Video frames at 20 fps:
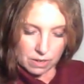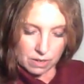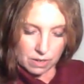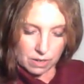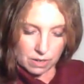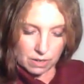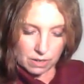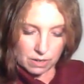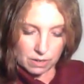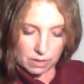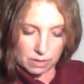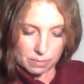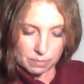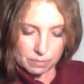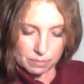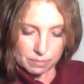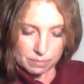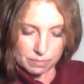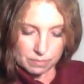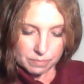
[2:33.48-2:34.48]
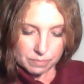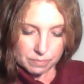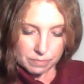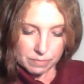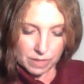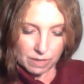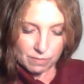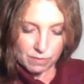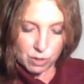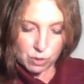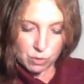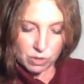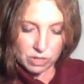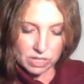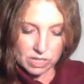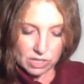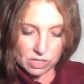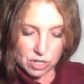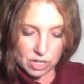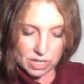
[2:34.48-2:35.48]
Um, if you are
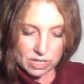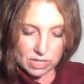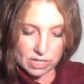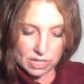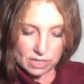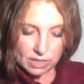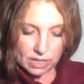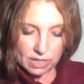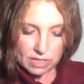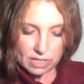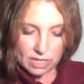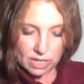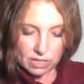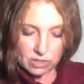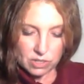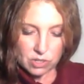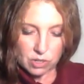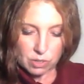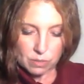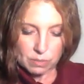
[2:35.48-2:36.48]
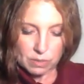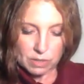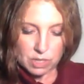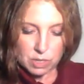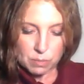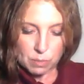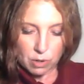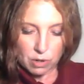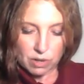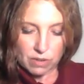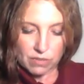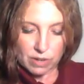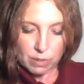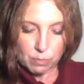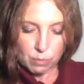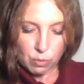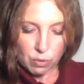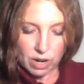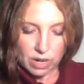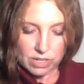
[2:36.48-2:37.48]
suggesting that a telescope that is part of a
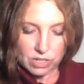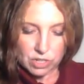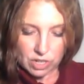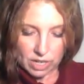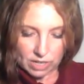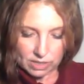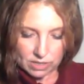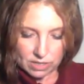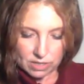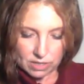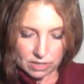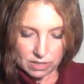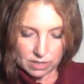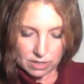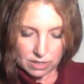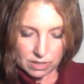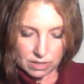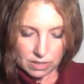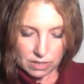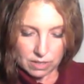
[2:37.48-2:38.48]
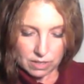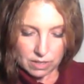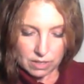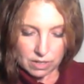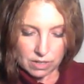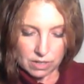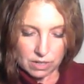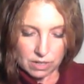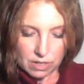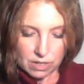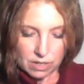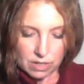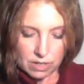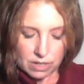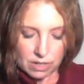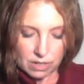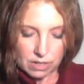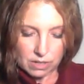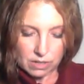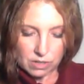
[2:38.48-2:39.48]
project
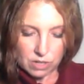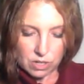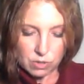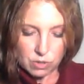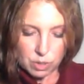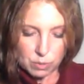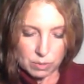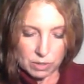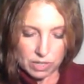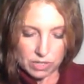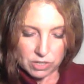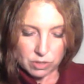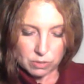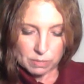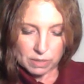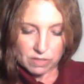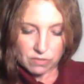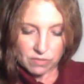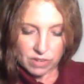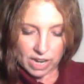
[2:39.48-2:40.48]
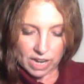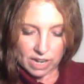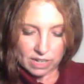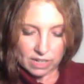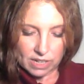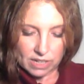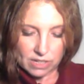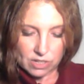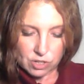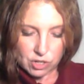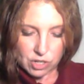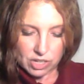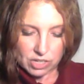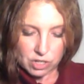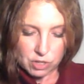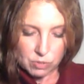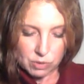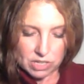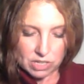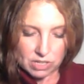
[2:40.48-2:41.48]
uh, co-sponsored by the Vatican,
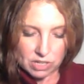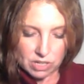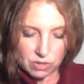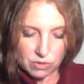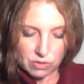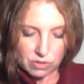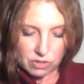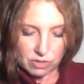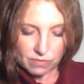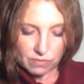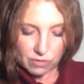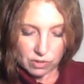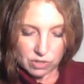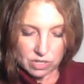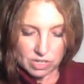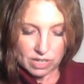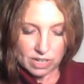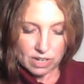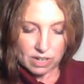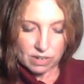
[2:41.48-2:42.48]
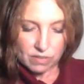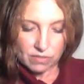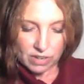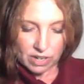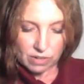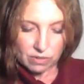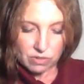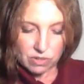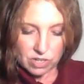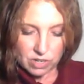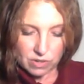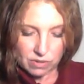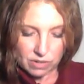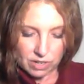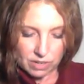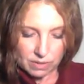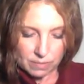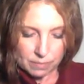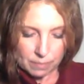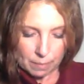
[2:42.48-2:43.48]
Jesuits, and the University of
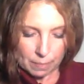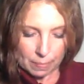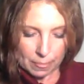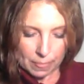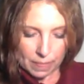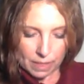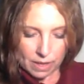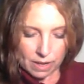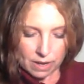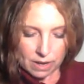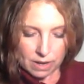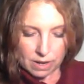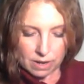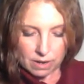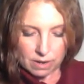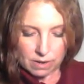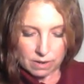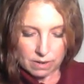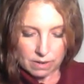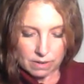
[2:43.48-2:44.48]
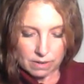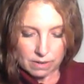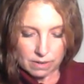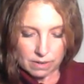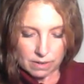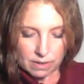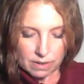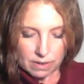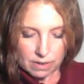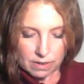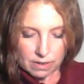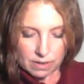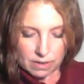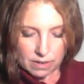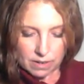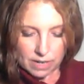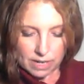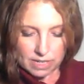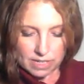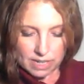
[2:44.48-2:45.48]
Arizona uh,
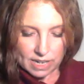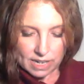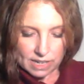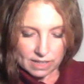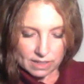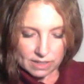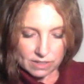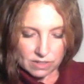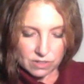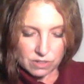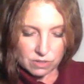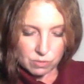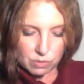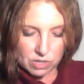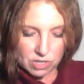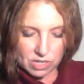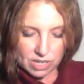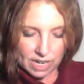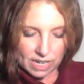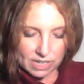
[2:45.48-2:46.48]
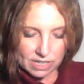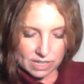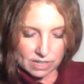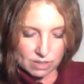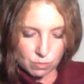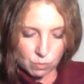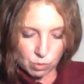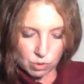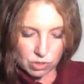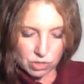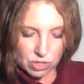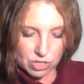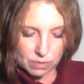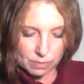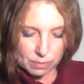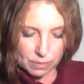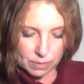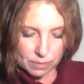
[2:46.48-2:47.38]
has anything to do with Satan worship,